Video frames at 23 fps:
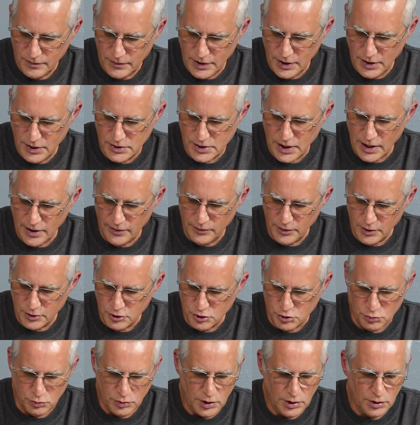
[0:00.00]
These have a
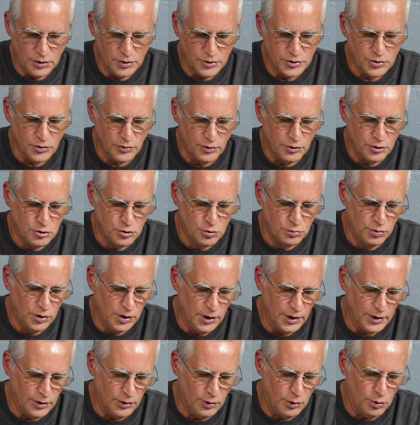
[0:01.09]
drill, so they're
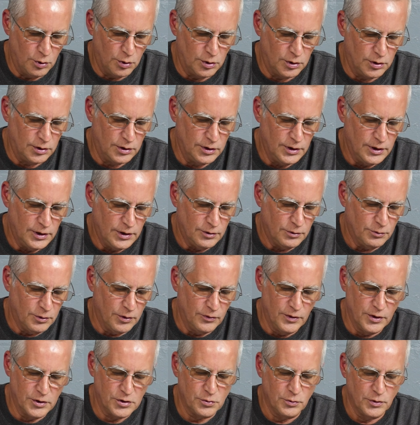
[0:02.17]
drilling a hole, or
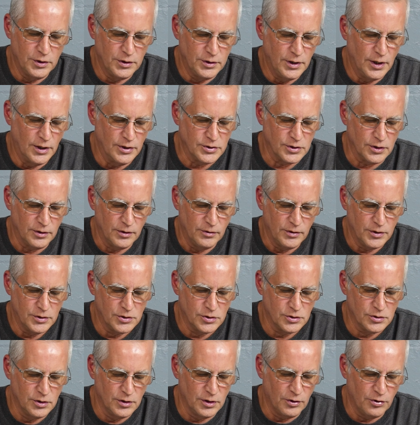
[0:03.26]
this one doesn't. This
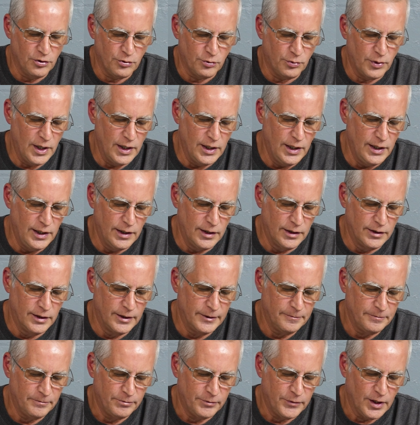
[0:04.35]
is going to thread in,
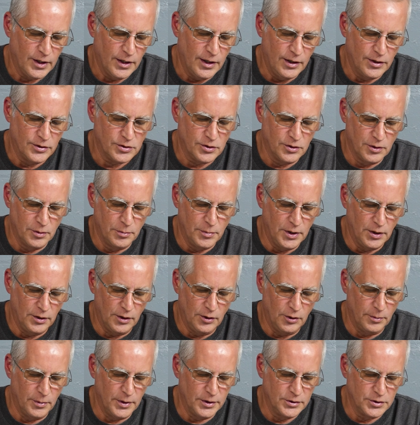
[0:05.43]
and it's going to be a
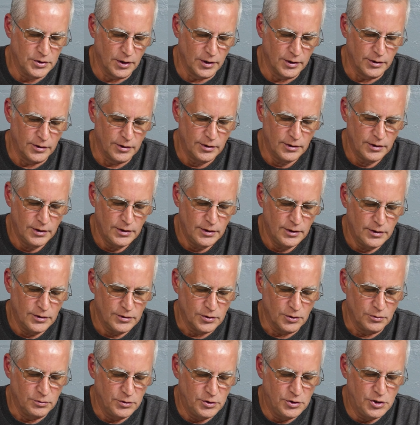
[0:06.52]
little bit tighter.
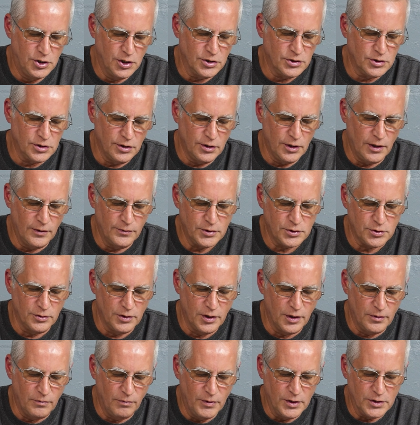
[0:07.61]
So just enough so
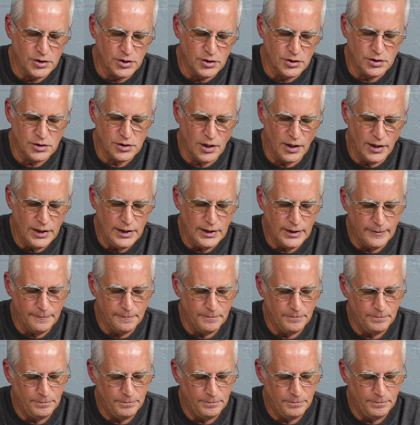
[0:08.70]
that this is tight,